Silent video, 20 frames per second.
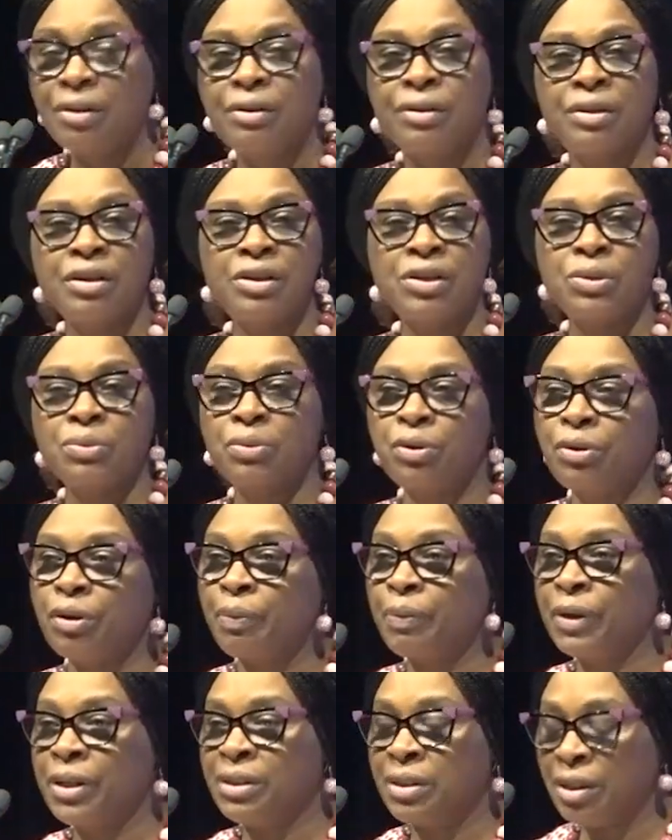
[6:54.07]
This will
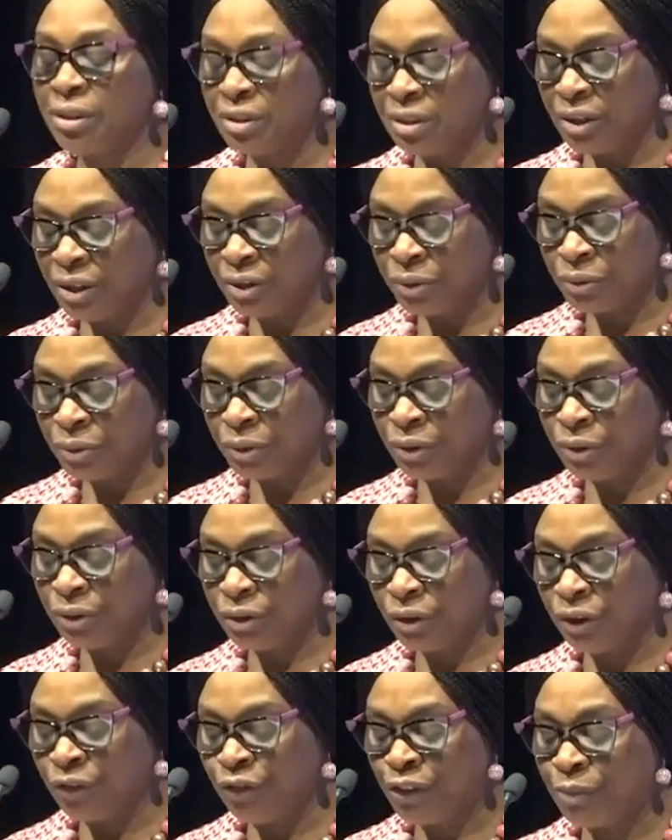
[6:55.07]
represent a growth
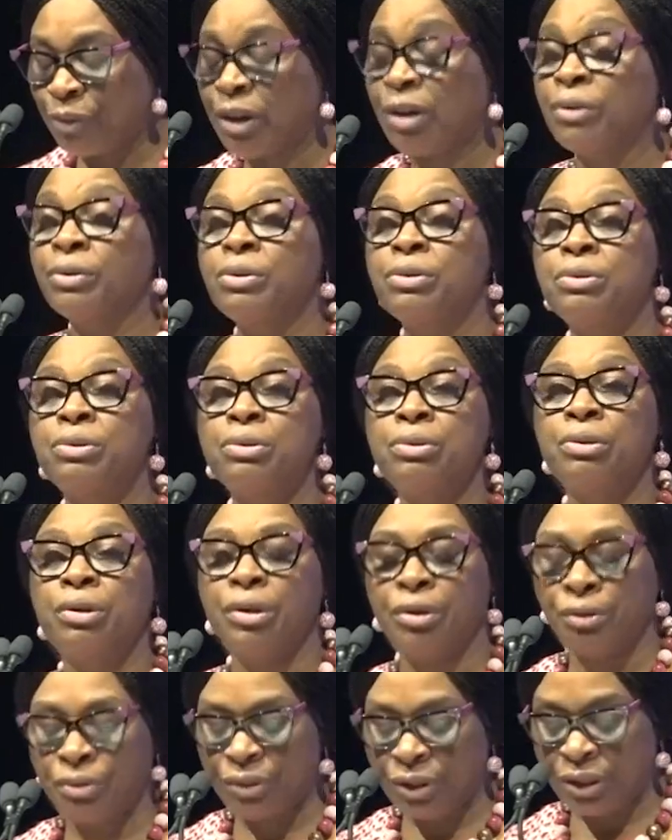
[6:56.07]
of about
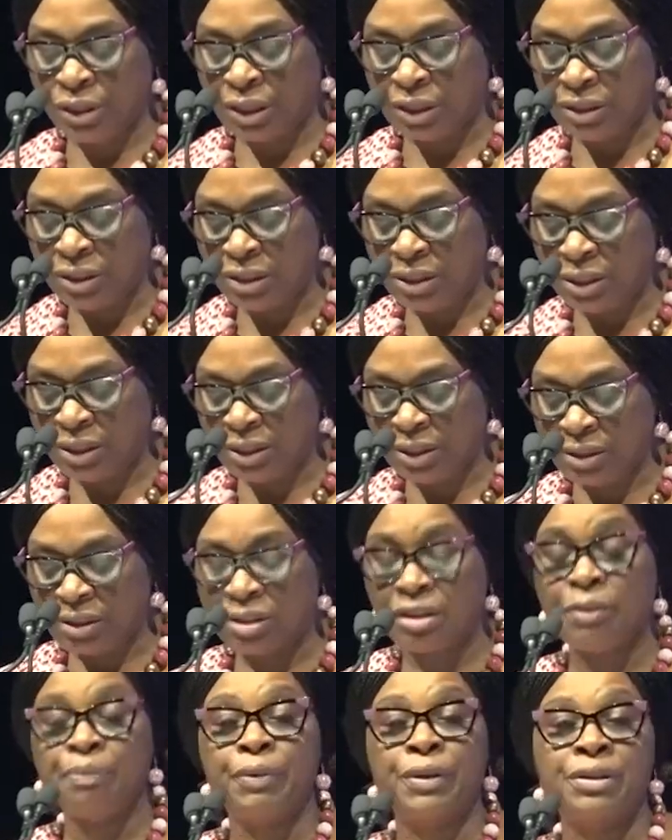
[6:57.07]

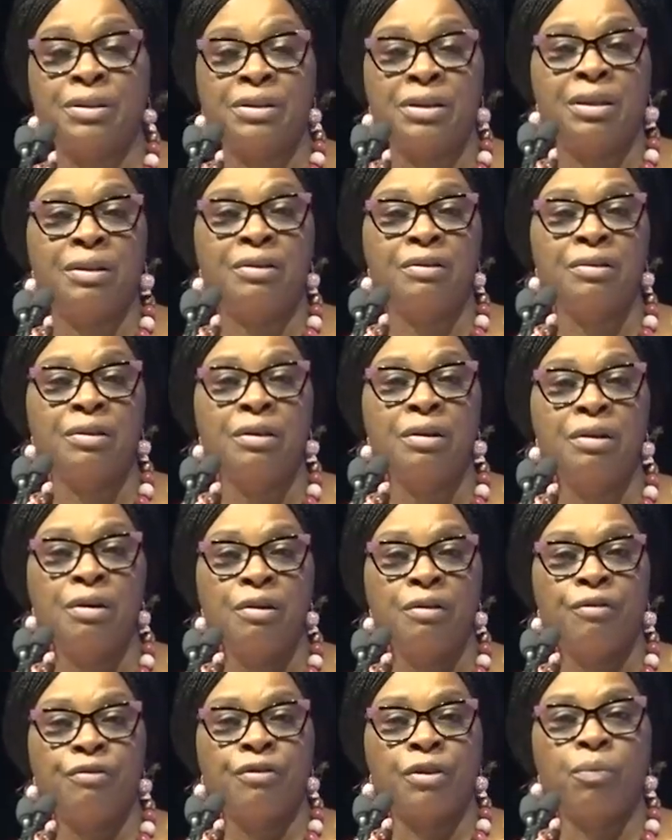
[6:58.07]
260%
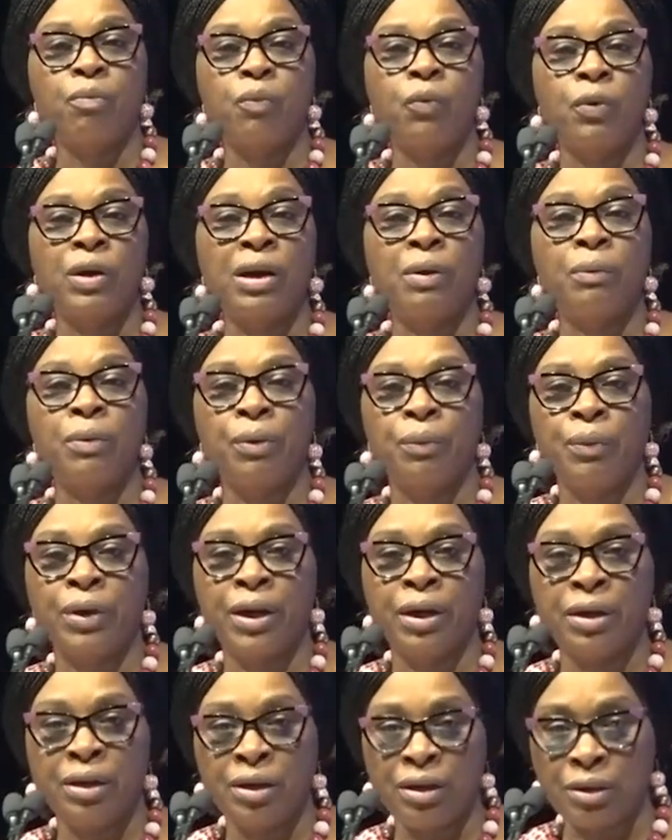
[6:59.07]
from where we
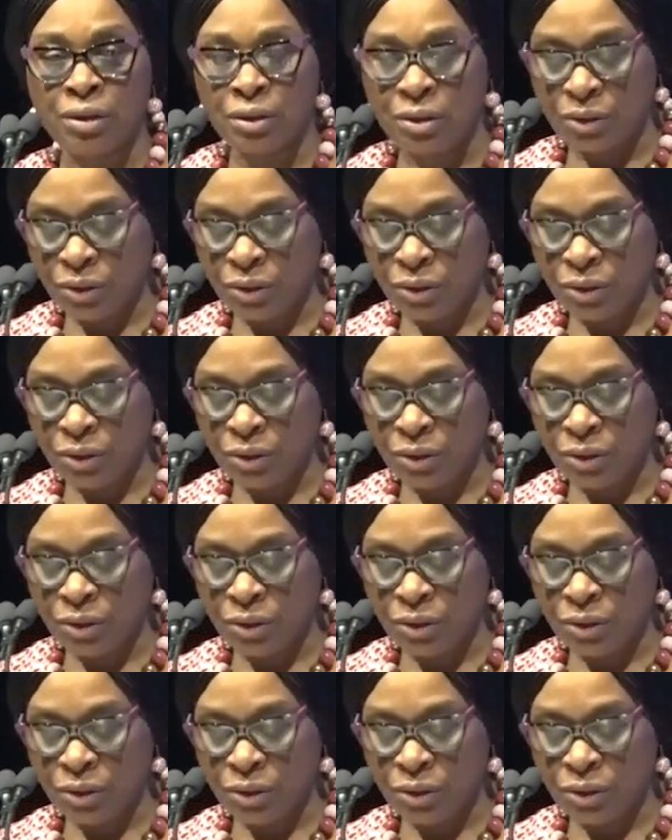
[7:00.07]
were in